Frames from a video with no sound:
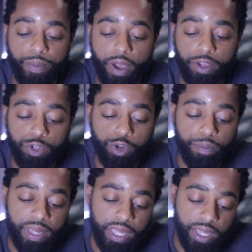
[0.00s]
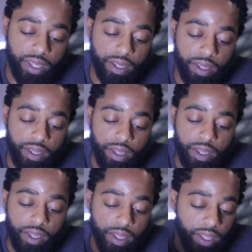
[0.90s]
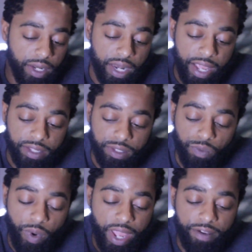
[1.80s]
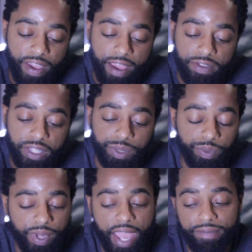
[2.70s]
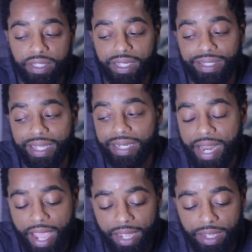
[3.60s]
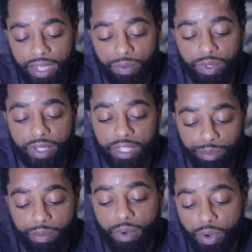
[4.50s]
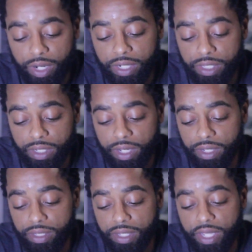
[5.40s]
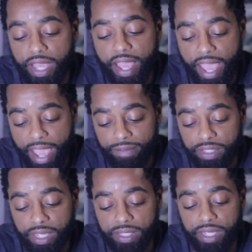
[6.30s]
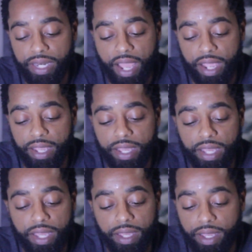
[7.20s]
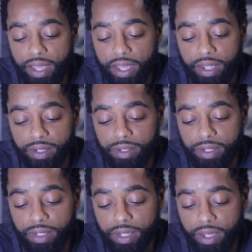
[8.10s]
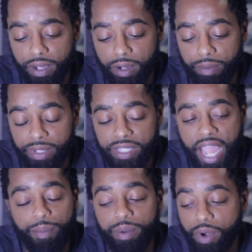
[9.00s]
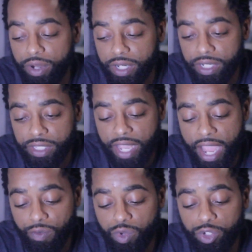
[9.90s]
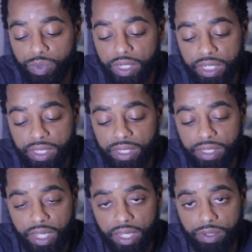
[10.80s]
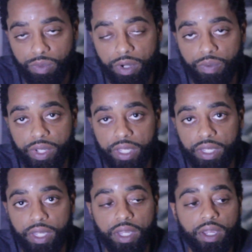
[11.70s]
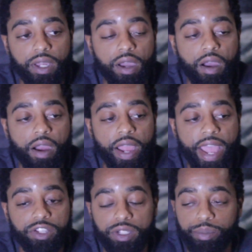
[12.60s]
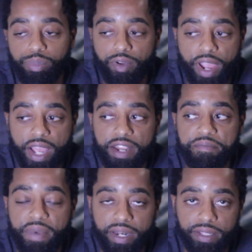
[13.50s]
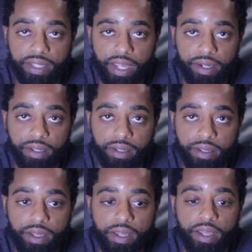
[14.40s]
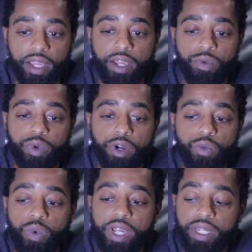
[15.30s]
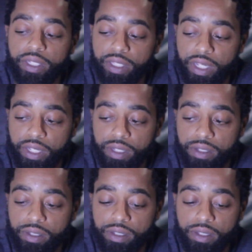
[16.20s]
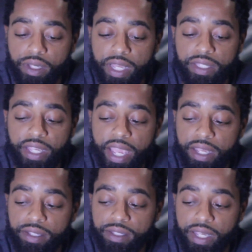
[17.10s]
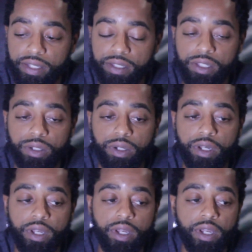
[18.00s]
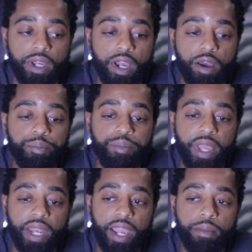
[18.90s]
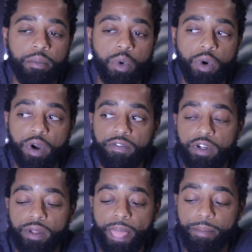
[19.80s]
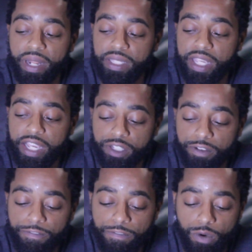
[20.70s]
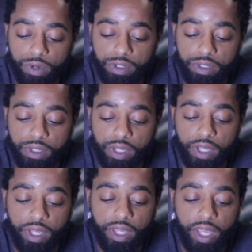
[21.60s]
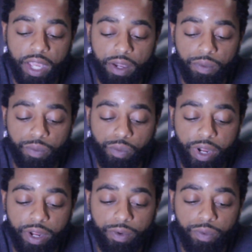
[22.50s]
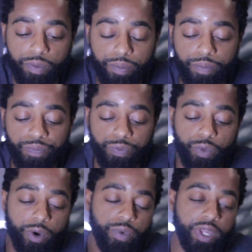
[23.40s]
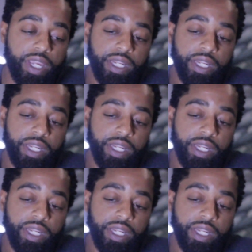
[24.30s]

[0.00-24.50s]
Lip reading: a European way of having sex where we having sex at night and it's promoted to us having sex at night, and it's not promoted us to have ritualistic sex where we are actually praying and meditating and we're willing things and taking sex into a more of a meditation force, and where we